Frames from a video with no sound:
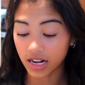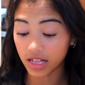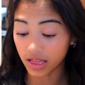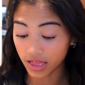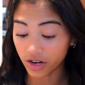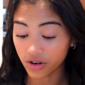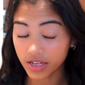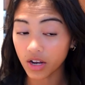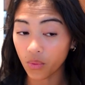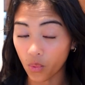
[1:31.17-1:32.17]

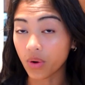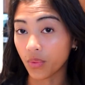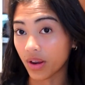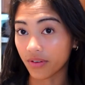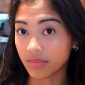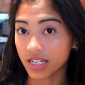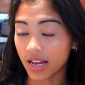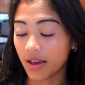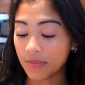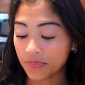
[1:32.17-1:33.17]
literally a one week from
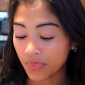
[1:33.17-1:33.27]
today.